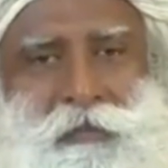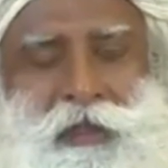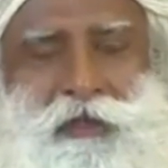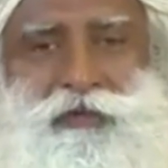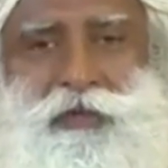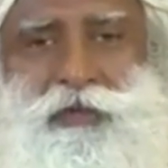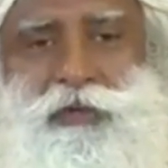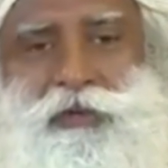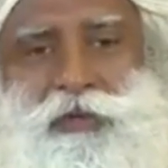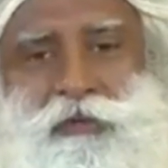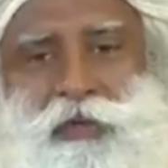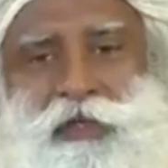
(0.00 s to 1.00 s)
if you
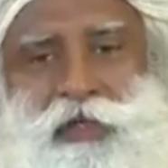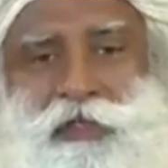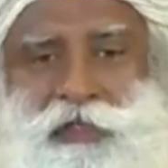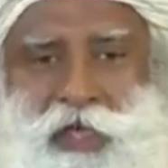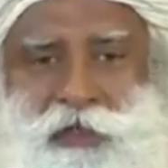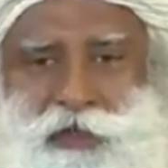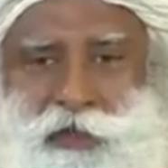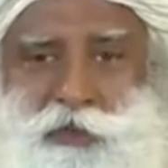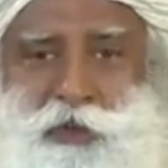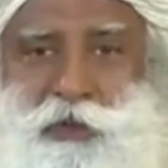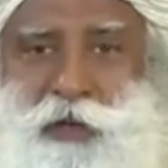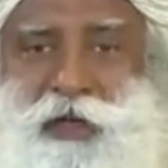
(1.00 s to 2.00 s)
use the word attention,
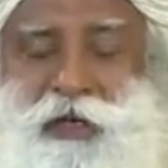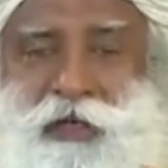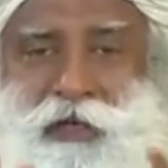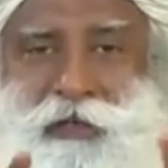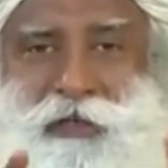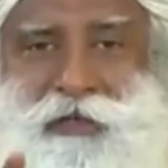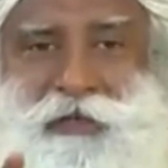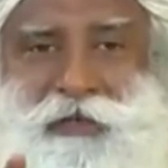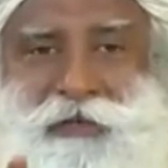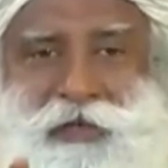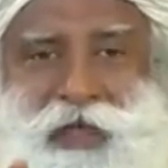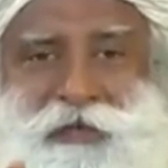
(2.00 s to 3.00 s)
would you agree
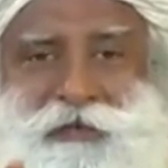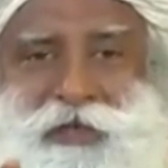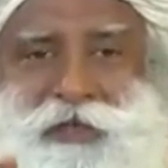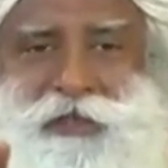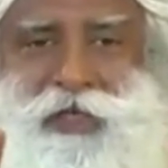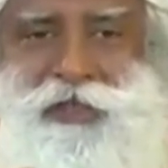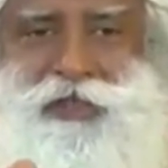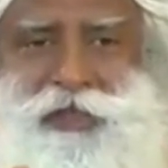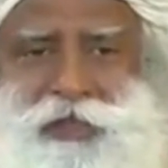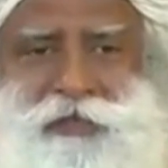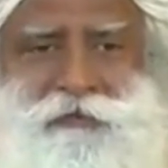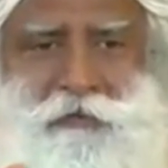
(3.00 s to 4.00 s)
that
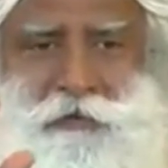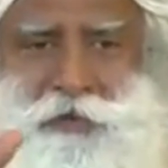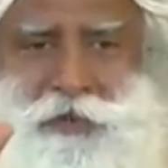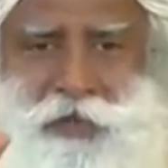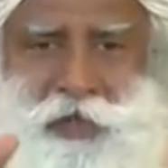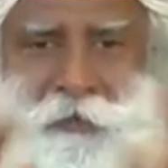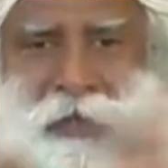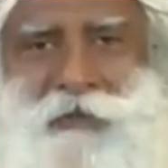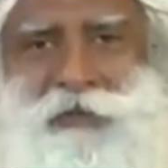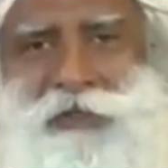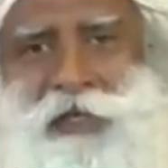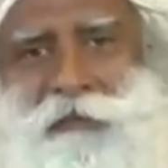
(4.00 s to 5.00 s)
attention and focus are
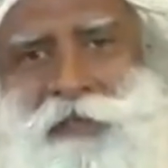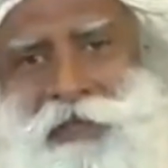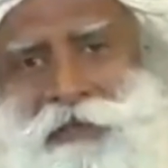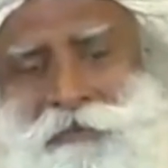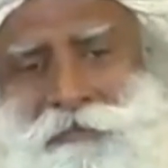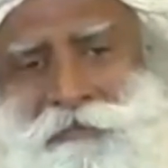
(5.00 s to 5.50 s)
about the same thing?